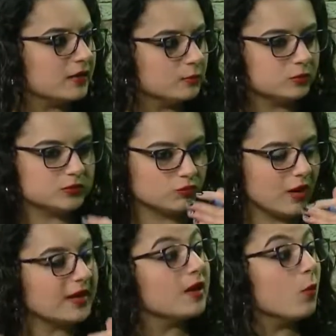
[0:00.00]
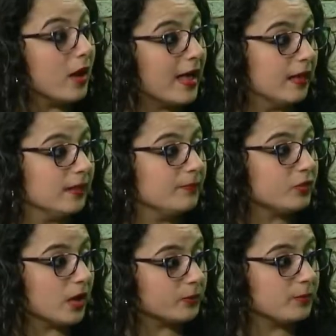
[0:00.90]
it was running well,
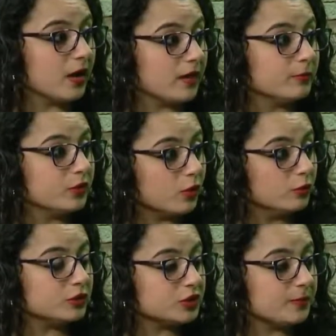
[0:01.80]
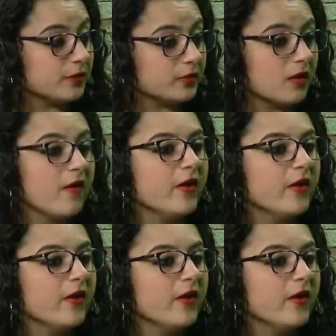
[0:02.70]
top to bottom, good ownership all the time,